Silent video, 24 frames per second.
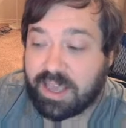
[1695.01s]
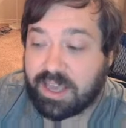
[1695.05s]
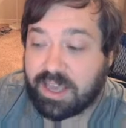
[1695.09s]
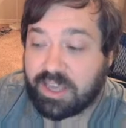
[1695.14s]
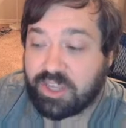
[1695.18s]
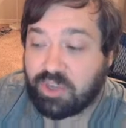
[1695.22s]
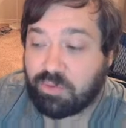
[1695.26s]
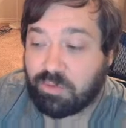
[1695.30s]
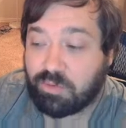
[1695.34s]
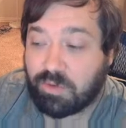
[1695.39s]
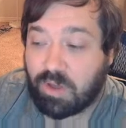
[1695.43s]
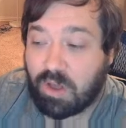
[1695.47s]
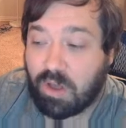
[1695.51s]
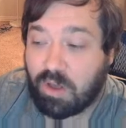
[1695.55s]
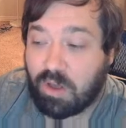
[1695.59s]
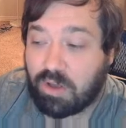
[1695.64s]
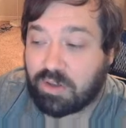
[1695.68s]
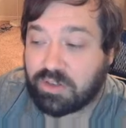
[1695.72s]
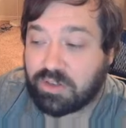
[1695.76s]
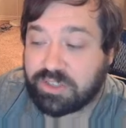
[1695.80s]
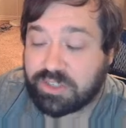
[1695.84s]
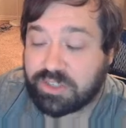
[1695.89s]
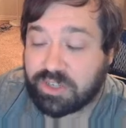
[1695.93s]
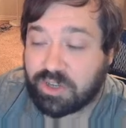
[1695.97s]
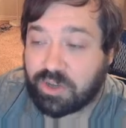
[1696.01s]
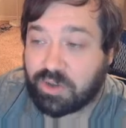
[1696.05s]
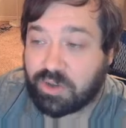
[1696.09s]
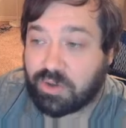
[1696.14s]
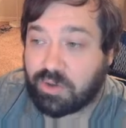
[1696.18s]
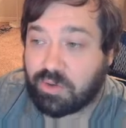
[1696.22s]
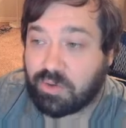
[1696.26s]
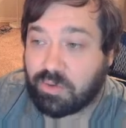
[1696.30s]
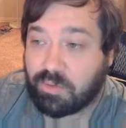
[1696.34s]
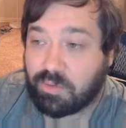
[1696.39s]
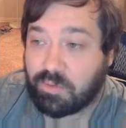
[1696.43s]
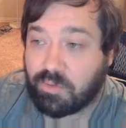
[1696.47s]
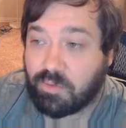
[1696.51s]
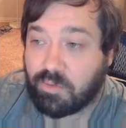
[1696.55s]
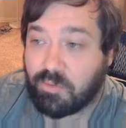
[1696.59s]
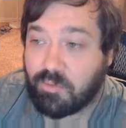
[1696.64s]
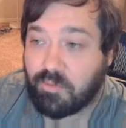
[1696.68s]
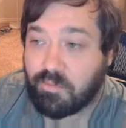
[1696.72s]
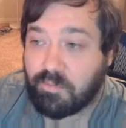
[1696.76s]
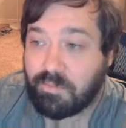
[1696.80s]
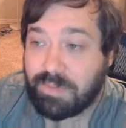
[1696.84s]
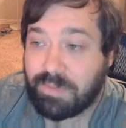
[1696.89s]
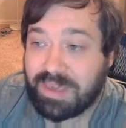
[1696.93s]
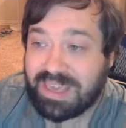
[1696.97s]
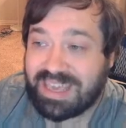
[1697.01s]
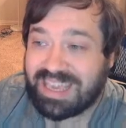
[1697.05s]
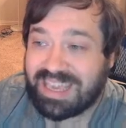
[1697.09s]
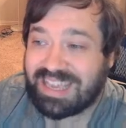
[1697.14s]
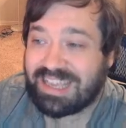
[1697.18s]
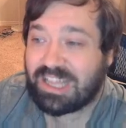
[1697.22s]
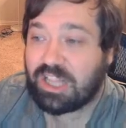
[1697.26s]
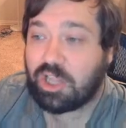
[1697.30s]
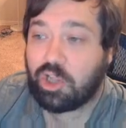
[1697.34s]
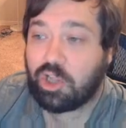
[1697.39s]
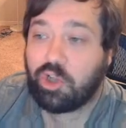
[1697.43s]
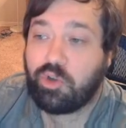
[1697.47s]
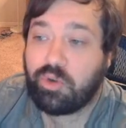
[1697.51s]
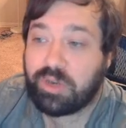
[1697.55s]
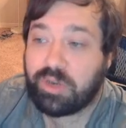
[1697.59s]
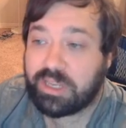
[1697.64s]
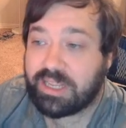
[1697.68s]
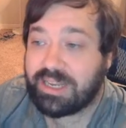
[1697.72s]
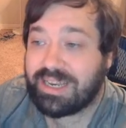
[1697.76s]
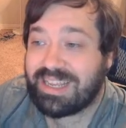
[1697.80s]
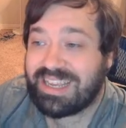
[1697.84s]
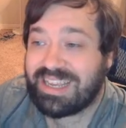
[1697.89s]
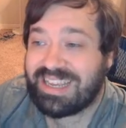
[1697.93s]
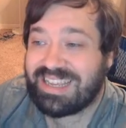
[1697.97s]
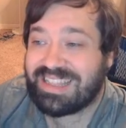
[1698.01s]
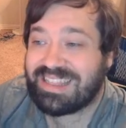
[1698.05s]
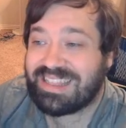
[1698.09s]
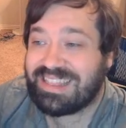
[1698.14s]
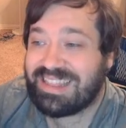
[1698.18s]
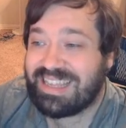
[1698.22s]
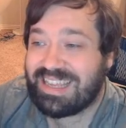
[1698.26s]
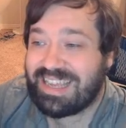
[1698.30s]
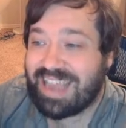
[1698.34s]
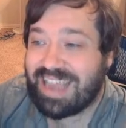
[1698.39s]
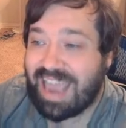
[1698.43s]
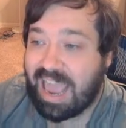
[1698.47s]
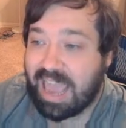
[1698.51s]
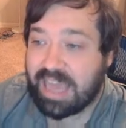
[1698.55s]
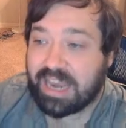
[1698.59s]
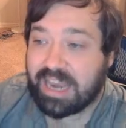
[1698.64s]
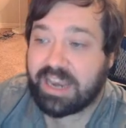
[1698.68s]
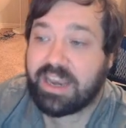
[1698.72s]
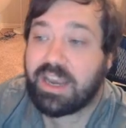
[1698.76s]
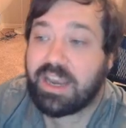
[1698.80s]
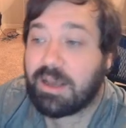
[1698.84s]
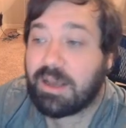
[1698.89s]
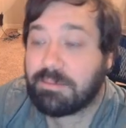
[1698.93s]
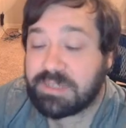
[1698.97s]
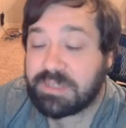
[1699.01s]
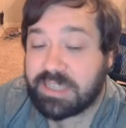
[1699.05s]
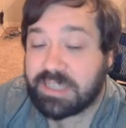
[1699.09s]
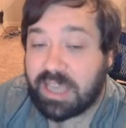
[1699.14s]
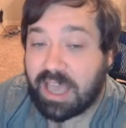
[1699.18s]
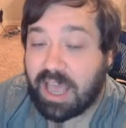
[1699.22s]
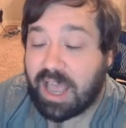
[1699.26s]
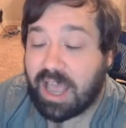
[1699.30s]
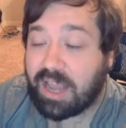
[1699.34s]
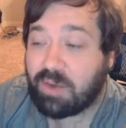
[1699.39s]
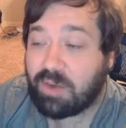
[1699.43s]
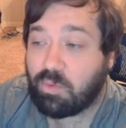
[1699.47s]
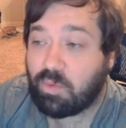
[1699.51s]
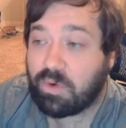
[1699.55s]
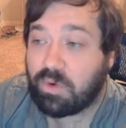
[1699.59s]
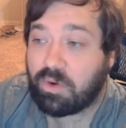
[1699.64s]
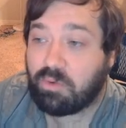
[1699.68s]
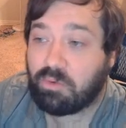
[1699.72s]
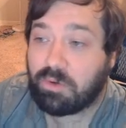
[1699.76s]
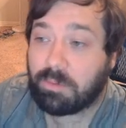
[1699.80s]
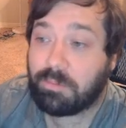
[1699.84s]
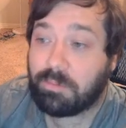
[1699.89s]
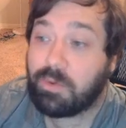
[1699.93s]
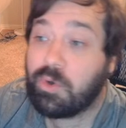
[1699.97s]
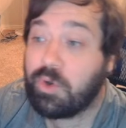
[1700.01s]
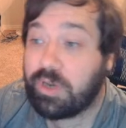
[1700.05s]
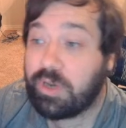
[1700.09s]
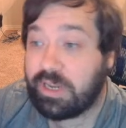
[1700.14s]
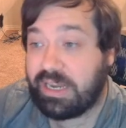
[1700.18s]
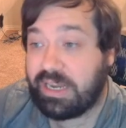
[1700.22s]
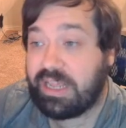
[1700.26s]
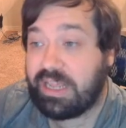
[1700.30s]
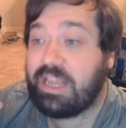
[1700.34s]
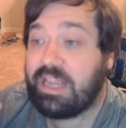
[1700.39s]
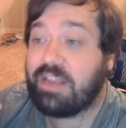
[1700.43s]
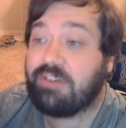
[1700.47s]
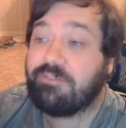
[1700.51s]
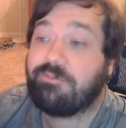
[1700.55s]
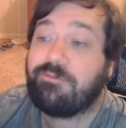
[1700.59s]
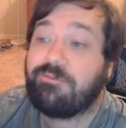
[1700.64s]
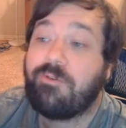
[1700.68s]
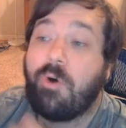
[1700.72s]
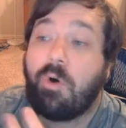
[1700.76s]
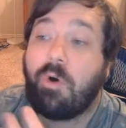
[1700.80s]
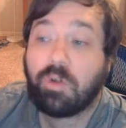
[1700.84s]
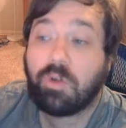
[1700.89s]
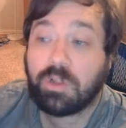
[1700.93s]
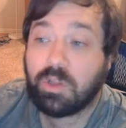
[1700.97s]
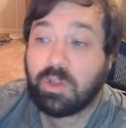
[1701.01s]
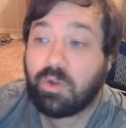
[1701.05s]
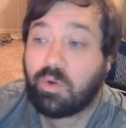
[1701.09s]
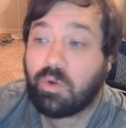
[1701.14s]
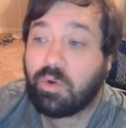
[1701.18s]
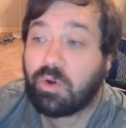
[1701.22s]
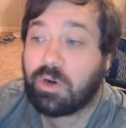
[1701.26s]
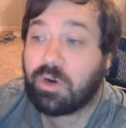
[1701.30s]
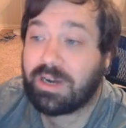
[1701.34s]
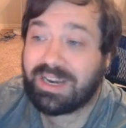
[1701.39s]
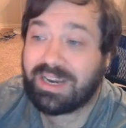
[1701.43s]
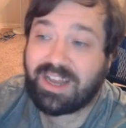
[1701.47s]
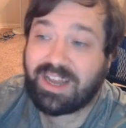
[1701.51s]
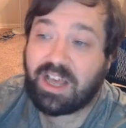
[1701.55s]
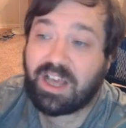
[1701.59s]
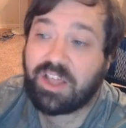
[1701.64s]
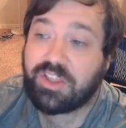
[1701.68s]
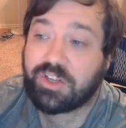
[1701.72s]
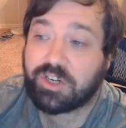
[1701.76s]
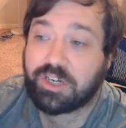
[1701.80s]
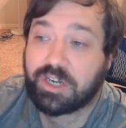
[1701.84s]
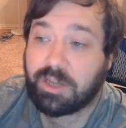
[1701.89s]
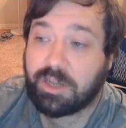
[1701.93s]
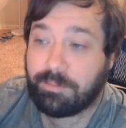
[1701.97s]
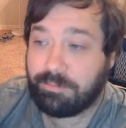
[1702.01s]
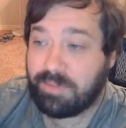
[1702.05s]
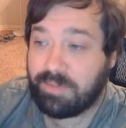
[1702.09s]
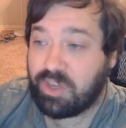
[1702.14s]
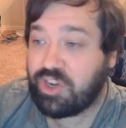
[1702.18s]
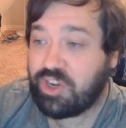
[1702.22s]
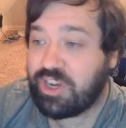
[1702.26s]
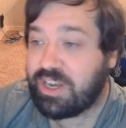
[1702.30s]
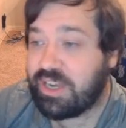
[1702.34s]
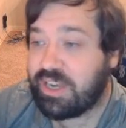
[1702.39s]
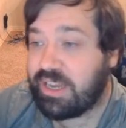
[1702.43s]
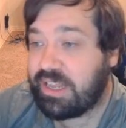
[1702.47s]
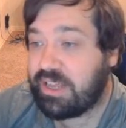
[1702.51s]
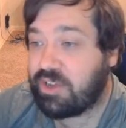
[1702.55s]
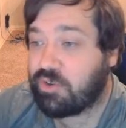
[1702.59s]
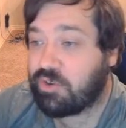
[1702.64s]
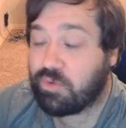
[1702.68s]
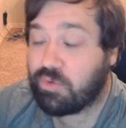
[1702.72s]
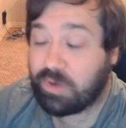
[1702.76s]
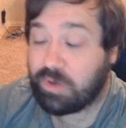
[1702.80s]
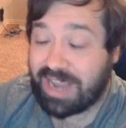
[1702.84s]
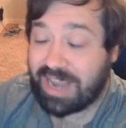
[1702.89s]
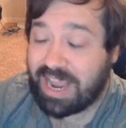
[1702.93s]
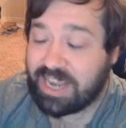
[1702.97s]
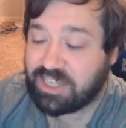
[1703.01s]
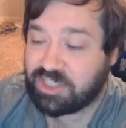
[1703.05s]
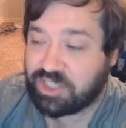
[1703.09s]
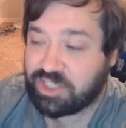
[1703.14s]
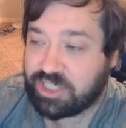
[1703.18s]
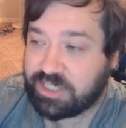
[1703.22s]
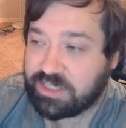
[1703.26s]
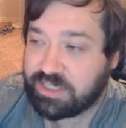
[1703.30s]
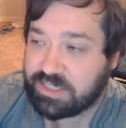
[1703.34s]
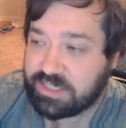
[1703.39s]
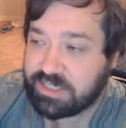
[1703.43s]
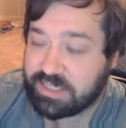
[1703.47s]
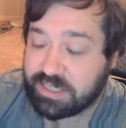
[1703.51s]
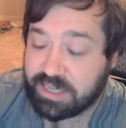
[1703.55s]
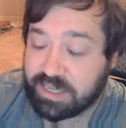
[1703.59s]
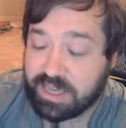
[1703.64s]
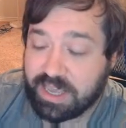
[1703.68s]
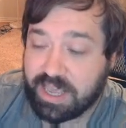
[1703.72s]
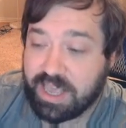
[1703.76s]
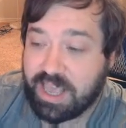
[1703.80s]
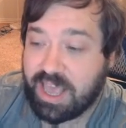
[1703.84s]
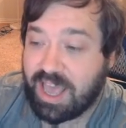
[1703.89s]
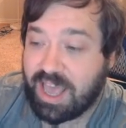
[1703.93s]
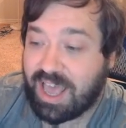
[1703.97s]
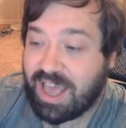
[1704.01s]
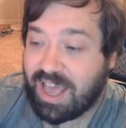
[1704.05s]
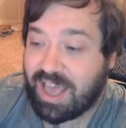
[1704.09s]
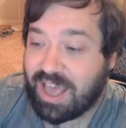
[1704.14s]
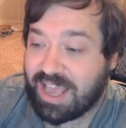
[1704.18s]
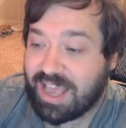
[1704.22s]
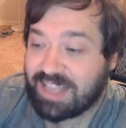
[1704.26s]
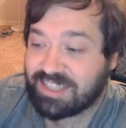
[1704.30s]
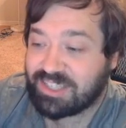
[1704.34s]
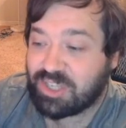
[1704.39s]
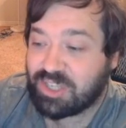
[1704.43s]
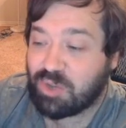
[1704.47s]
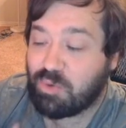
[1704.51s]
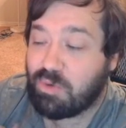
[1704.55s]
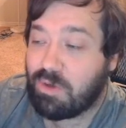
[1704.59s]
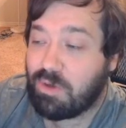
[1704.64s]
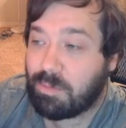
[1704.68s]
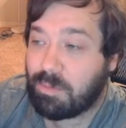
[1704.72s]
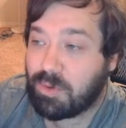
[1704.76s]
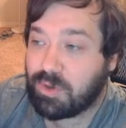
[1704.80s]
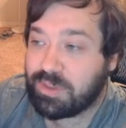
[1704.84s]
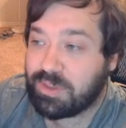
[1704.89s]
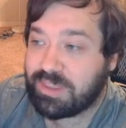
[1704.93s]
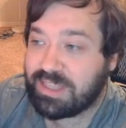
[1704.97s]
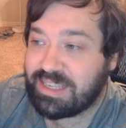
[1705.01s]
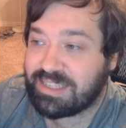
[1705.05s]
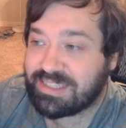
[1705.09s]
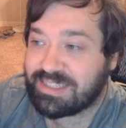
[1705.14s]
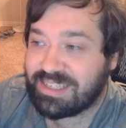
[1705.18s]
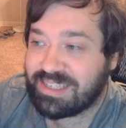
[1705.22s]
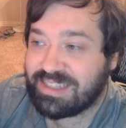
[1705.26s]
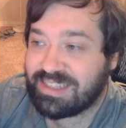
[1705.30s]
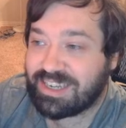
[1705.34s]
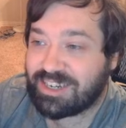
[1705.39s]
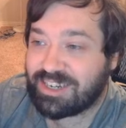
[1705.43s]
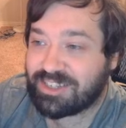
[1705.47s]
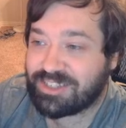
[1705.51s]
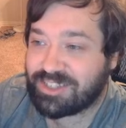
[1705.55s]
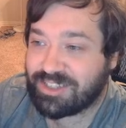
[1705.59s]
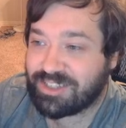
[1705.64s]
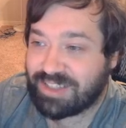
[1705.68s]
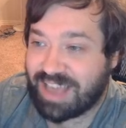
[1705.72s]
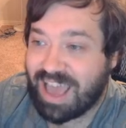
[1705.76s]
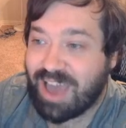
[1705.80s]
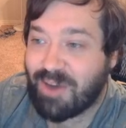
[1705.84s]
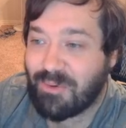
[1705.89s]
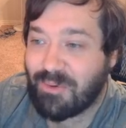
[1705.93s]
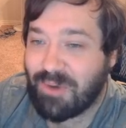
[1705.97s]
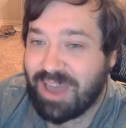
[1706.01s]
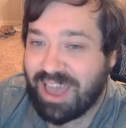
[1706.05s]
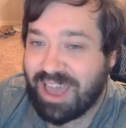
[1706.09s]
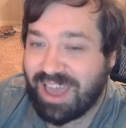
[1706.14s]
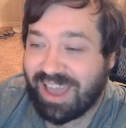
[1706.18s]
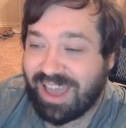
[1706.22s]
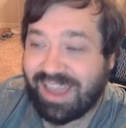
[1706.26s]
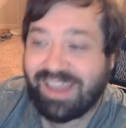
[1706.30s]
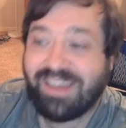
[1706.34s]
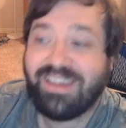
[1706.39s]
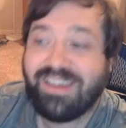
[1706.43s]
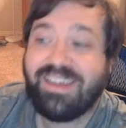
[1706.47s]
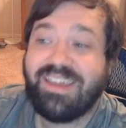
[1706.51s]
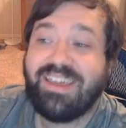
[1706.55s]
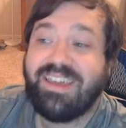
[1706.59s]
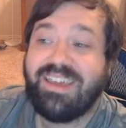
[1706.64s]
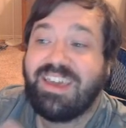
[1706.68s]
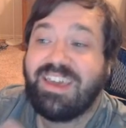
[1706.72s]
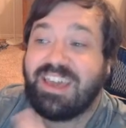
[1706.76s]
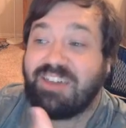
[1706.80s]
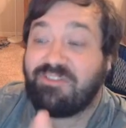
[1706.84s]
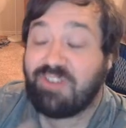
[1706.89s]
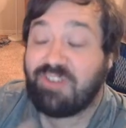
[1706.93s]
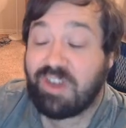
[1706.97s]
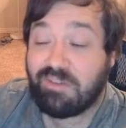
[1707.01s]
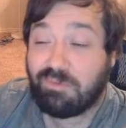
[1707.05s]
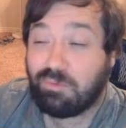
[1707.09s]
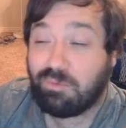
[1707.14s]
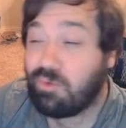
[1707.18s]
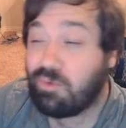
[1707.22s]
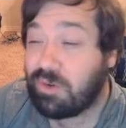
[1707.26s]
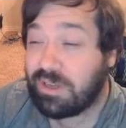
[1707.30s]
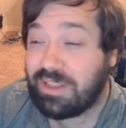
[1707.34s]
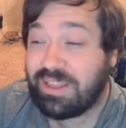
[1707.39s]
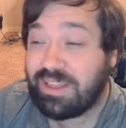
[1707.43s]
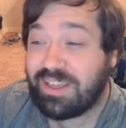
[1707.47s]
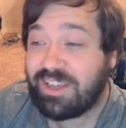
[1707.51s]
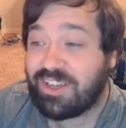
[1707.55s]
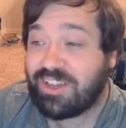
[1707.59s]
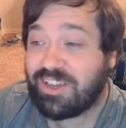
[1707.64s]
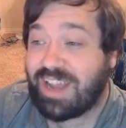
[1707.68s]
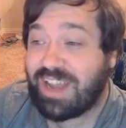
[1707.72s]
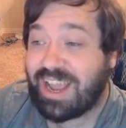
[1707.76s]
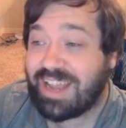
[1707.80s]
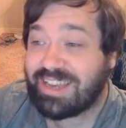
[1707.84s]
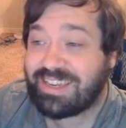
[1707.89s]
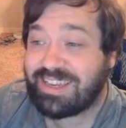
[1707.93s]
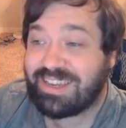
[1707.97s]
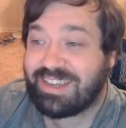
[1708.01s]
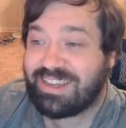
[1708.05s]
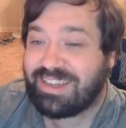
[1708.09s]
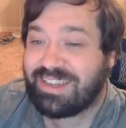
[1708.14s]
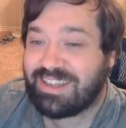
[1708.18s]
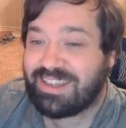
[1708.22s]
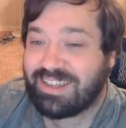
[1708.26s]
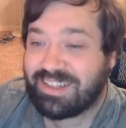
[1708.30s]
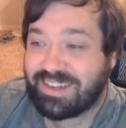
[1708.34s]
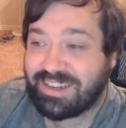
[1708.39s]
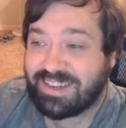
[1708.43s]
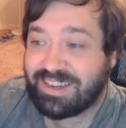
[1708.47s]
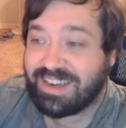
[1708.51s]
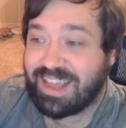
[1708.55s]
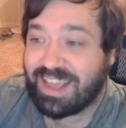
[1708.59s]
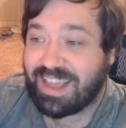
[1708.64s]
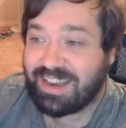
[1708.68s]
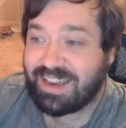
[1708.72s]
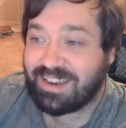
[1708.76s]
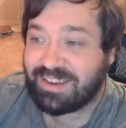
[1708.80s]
you will also be included in the Ananubs guide, where we're putting in folklore and other community creations, and so we'll put these in there, so that way, if you have a really good idea and